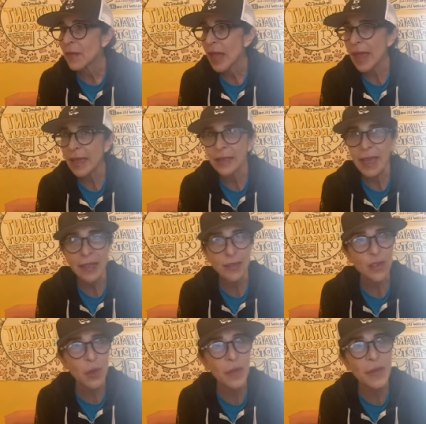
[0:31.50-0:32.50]
and and
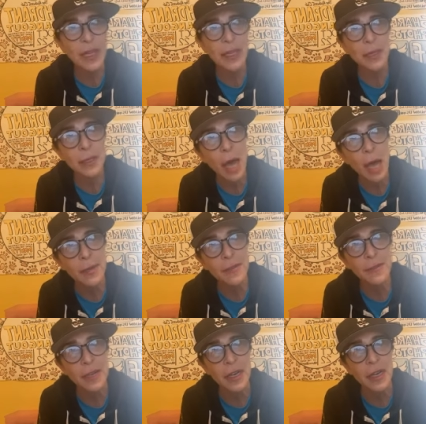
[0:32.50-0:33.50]
so I've been getting a lot
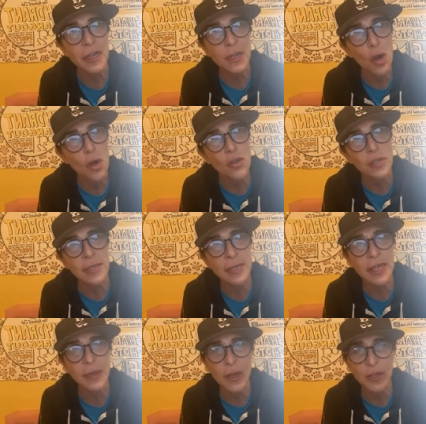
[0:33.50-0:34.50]
of uh, calls and
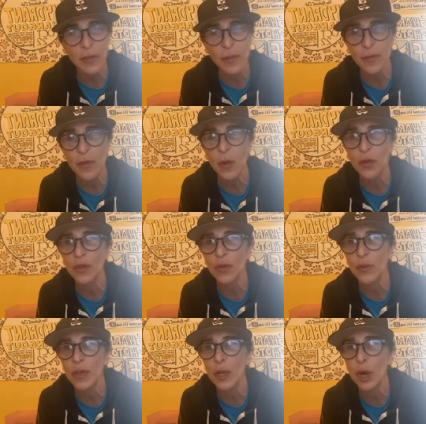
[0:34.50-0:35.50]
emails from folks
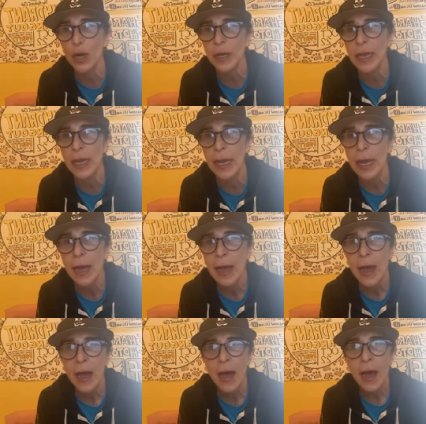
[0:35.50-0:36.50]
regarding
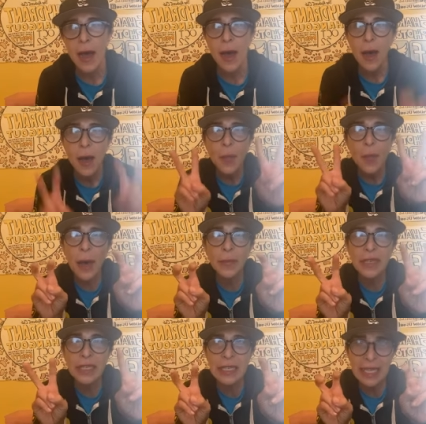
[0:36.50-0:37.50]
uh,
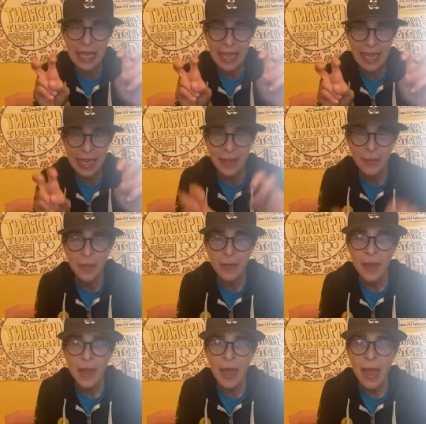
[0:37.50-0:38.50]
puppy teething,
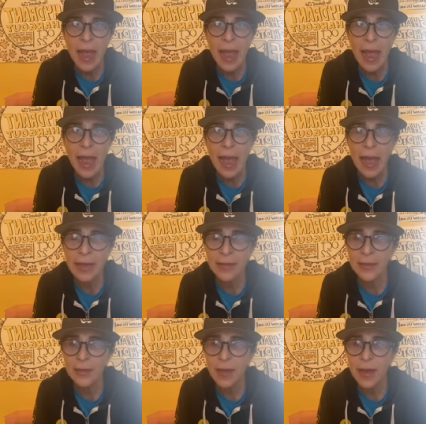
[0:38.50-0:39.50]

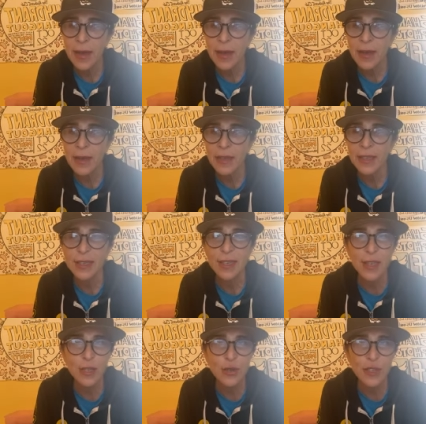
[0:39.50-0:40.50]
and uh, it's an
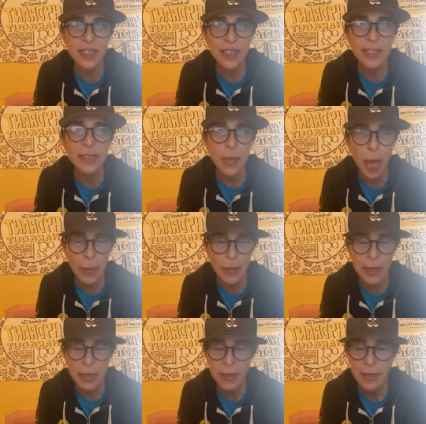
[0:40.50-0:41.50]
interesting
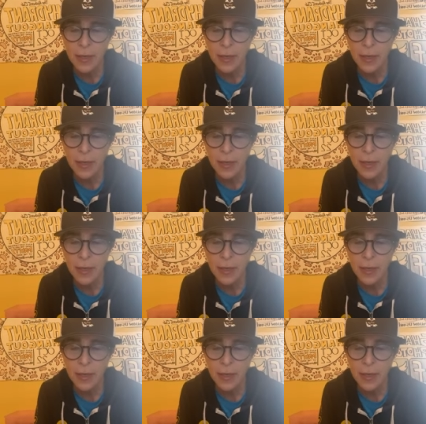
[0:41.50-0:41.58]
topic.